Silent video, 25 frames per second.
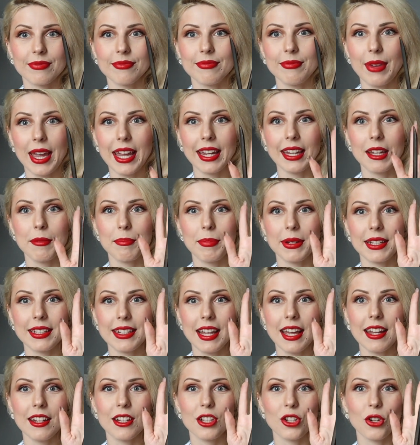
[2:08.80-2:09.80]
make a
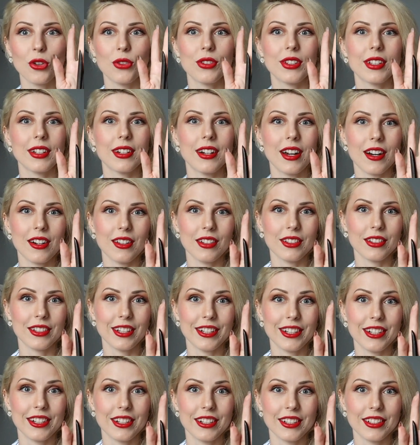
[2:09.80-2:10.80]
patent on the curling
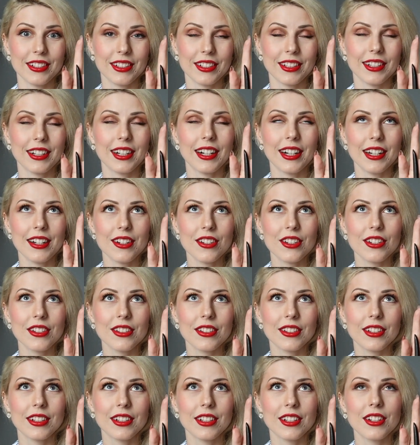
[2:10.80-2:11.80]
iron.
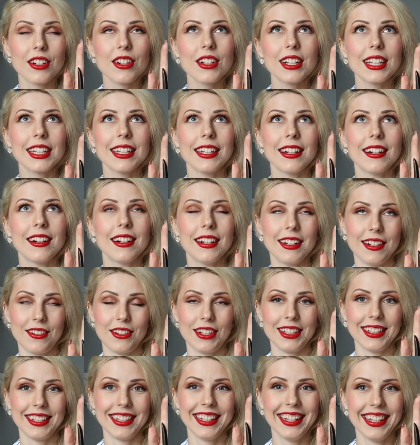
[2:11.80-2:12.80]
Curling
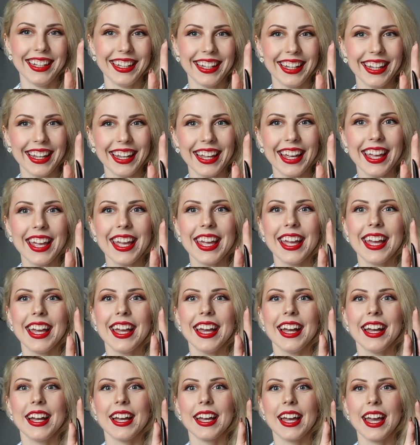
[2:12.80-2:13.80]
iron,
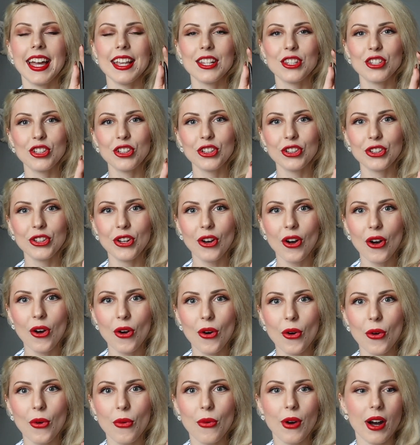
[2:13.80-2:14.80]
as you
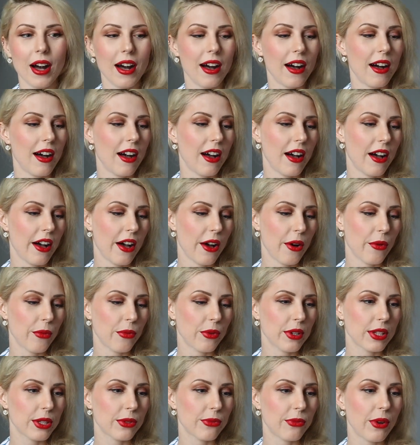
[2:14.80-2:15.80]
know,
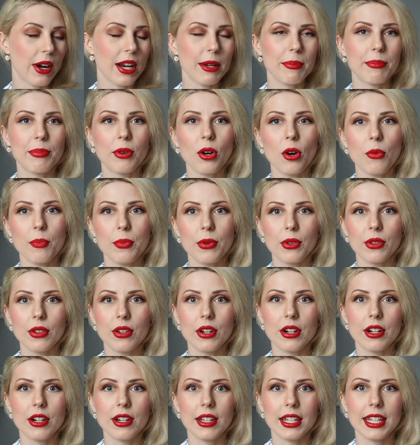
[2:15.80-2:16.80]
was very
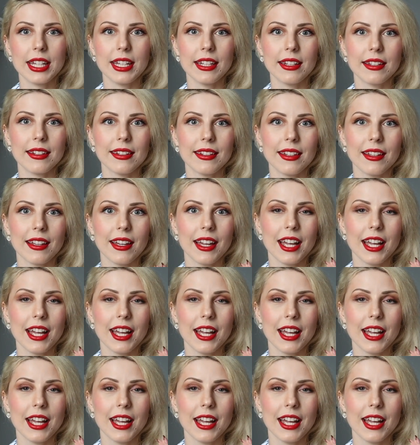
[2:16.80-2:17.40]
popular in